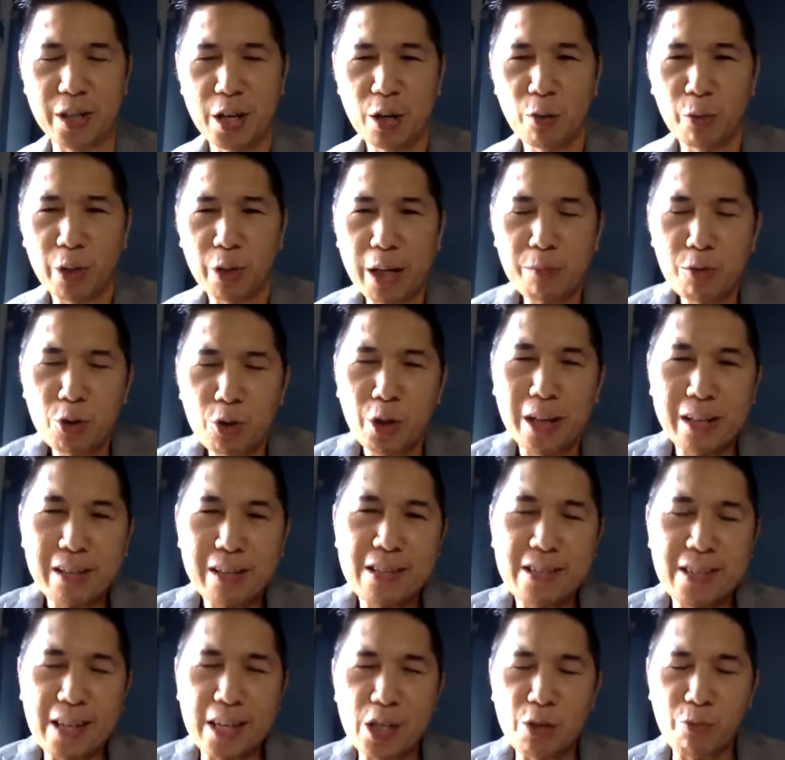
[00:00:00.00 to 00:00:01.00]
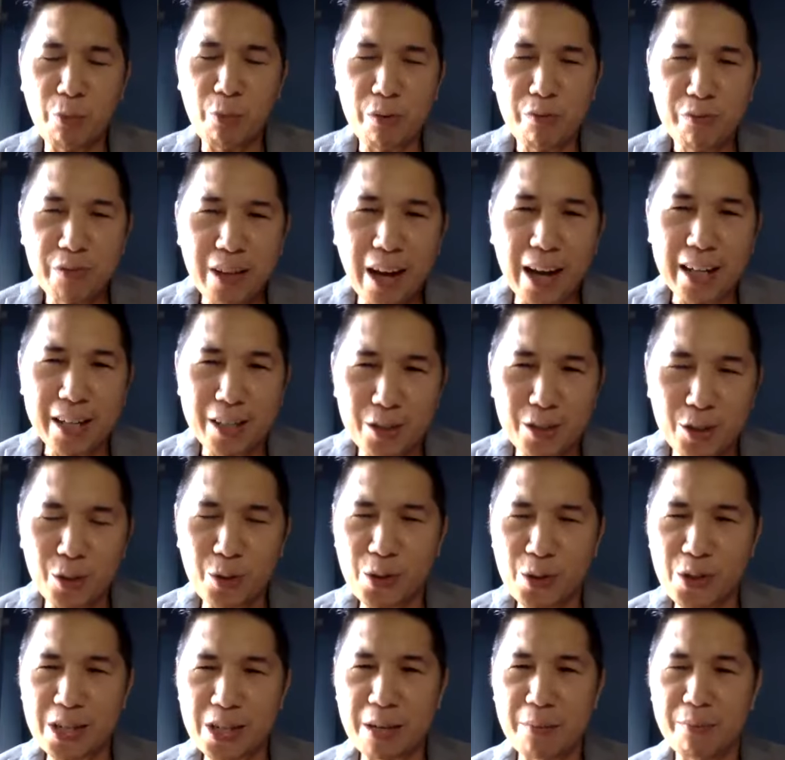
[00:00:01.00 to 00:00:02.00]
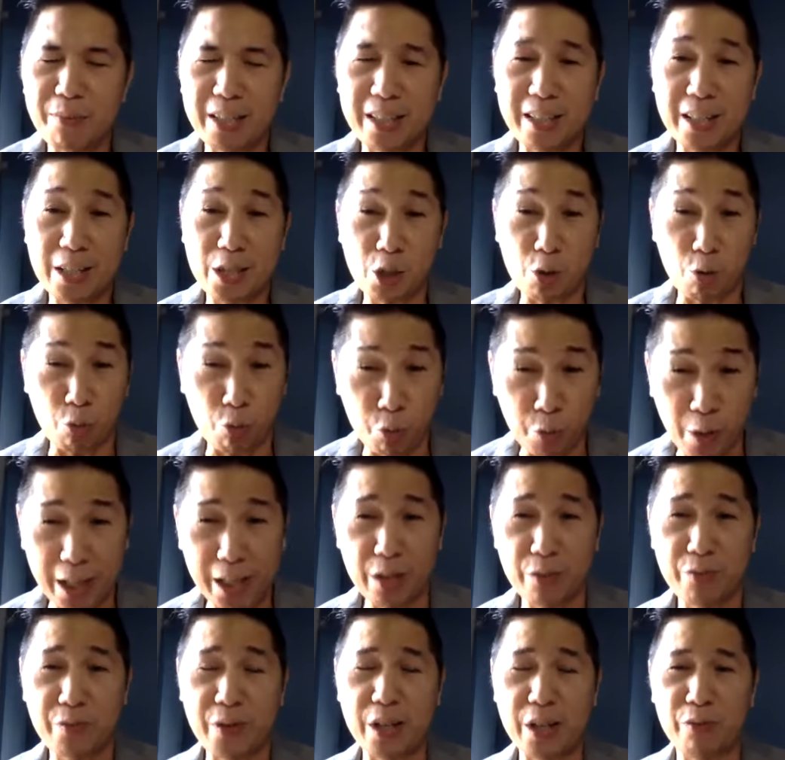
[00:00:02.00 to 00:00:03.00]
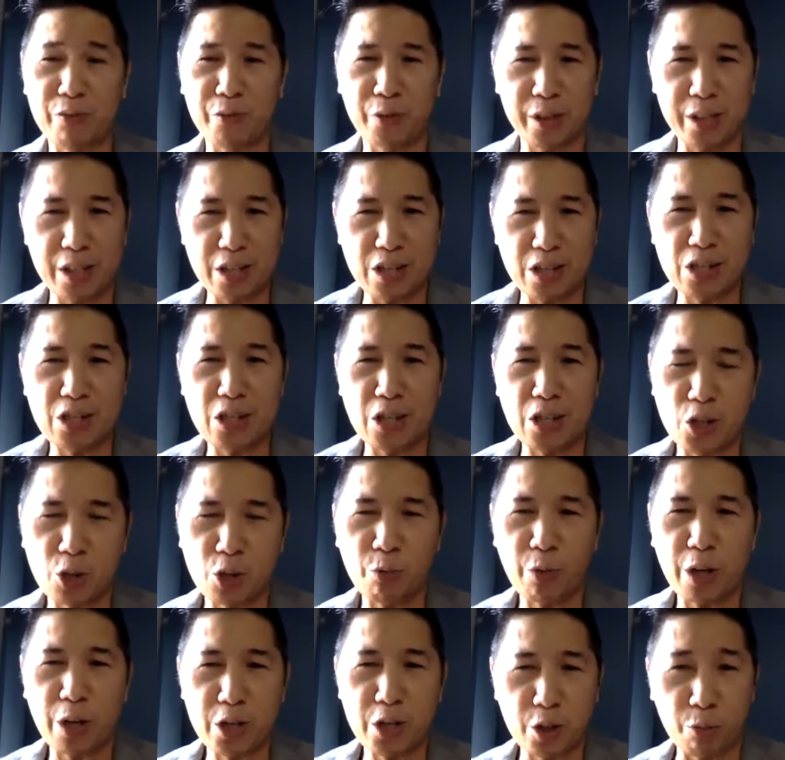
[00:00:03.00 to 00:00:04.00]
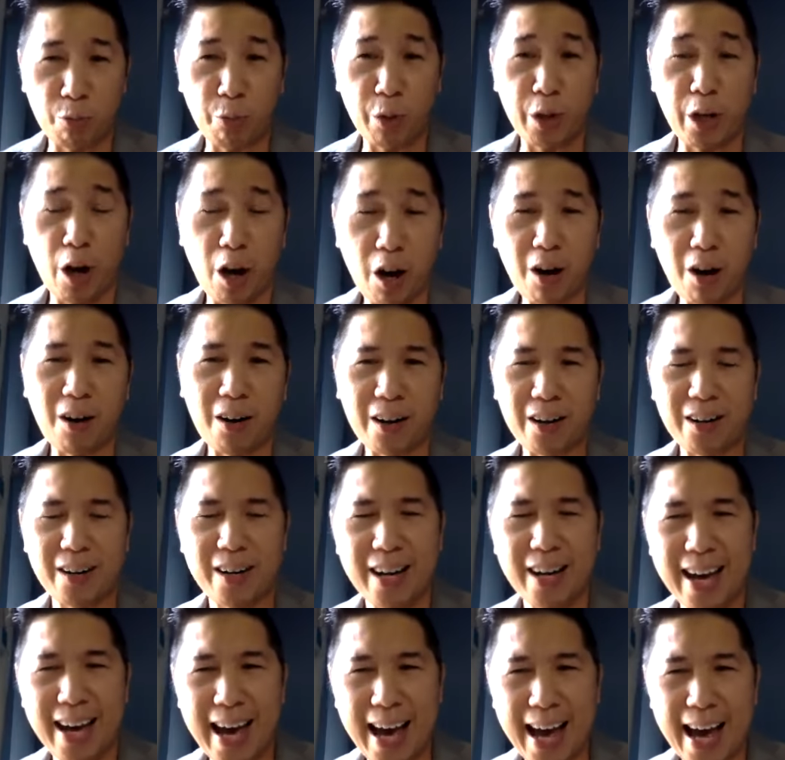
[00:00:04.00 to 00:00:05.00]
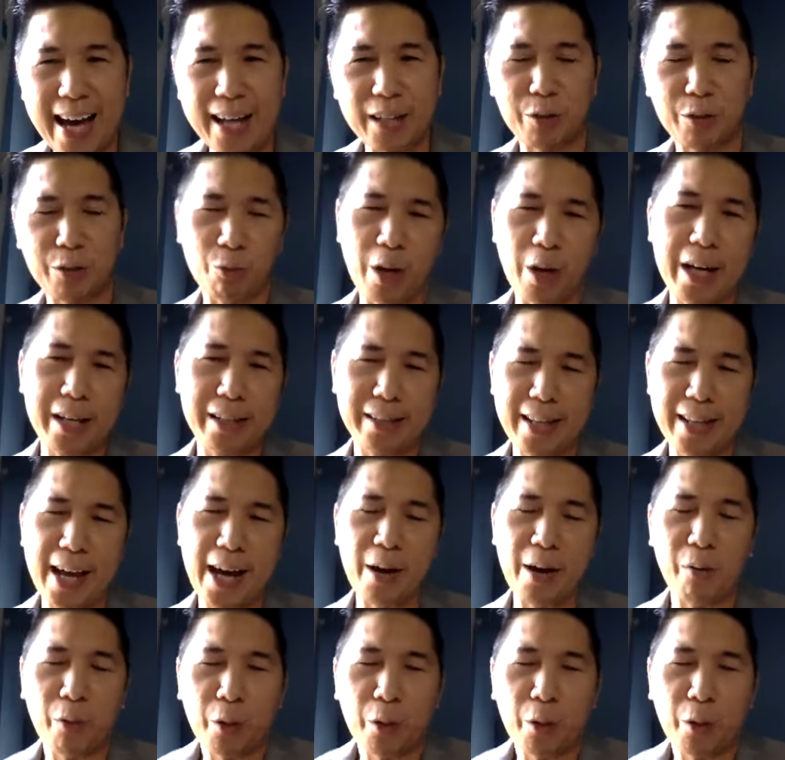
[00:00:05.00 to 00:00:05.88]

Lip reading: What I'm trying to say is we've got to do something that's relevant for the situation we are at right now.